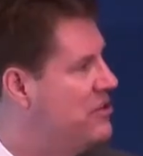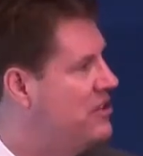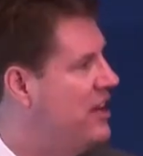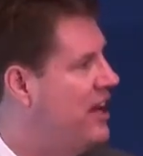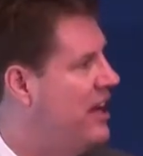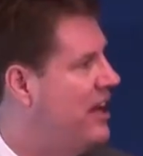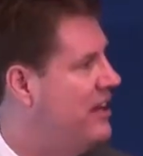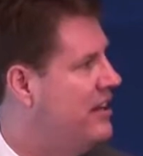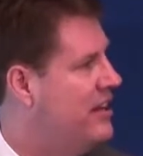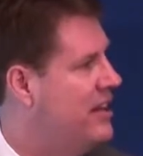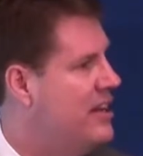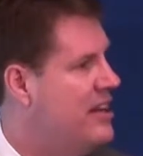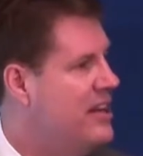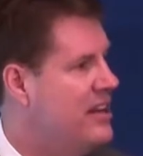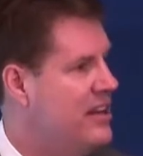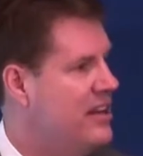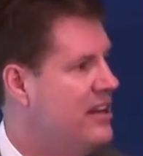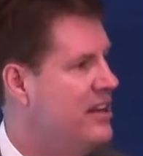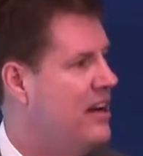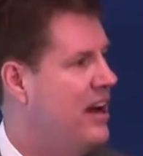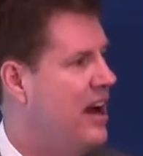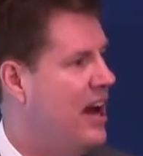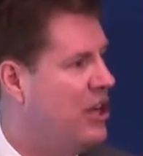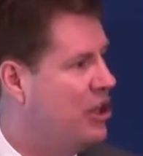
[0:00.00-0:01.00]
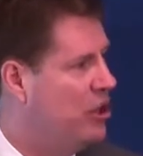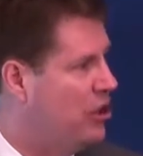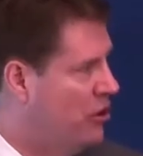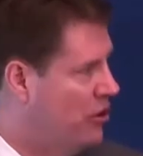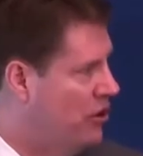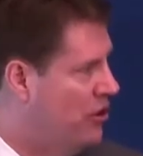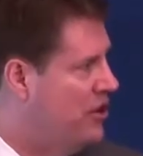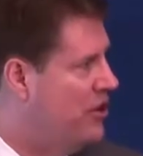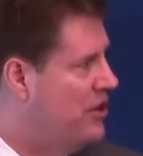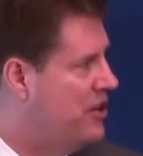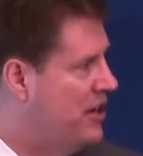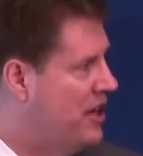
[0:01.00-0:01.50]
that I
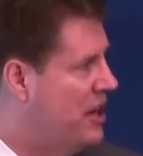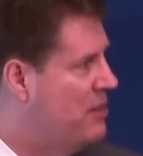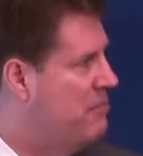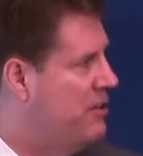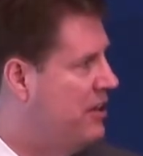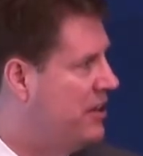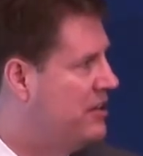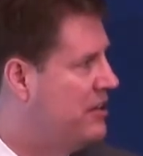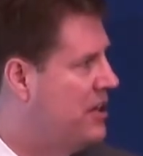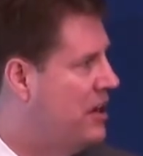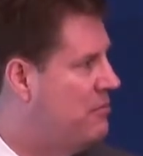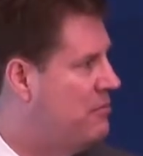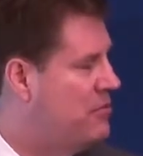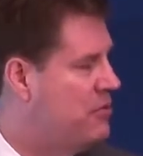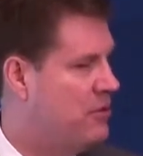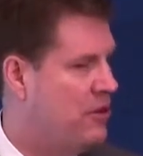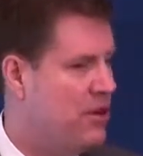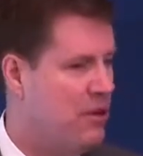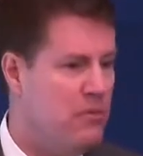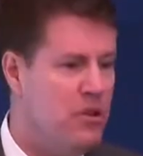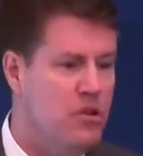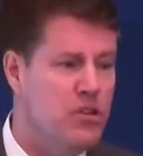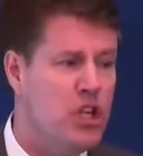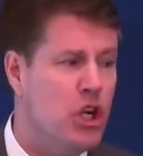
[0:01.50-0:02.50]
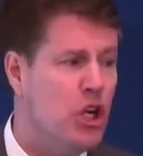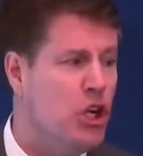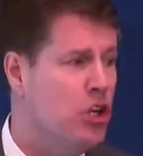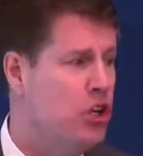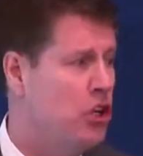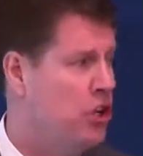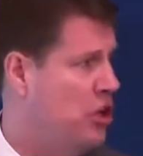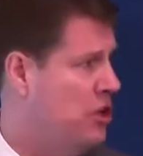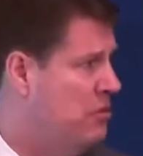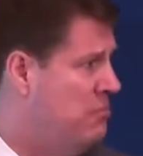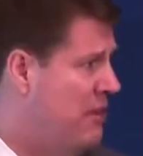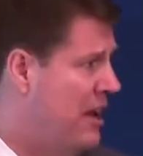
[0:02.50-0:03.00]
learned and I picked up through him. He was a
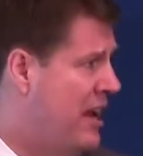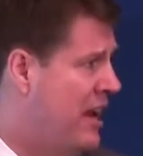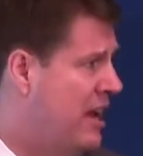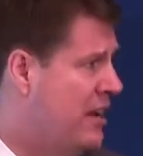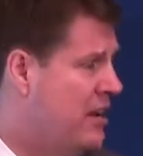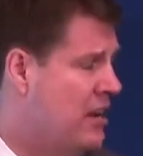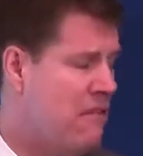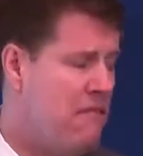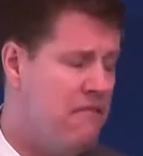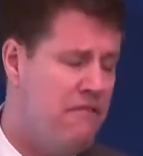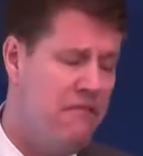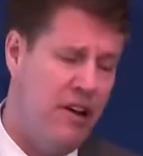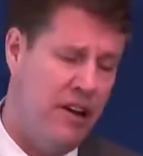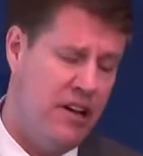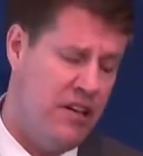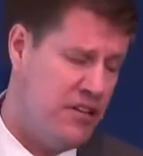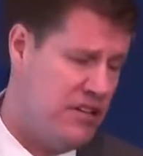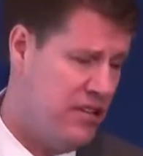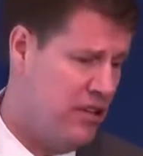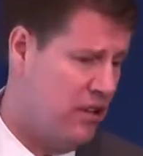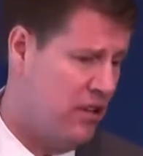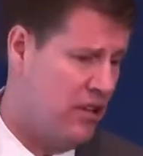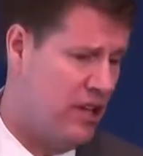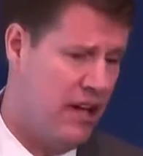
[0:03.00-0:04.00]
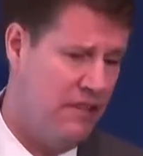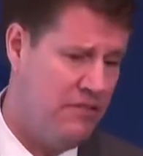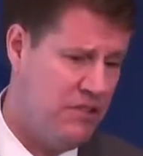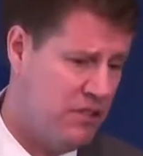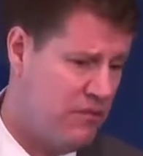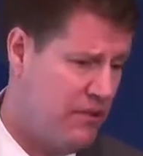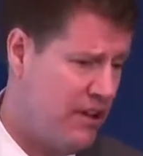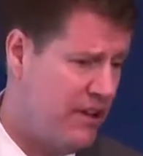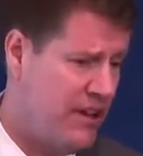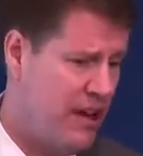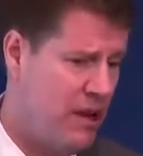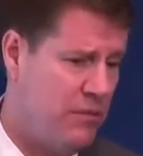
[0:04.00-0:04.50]
good man. He's still alive. He's a great guy.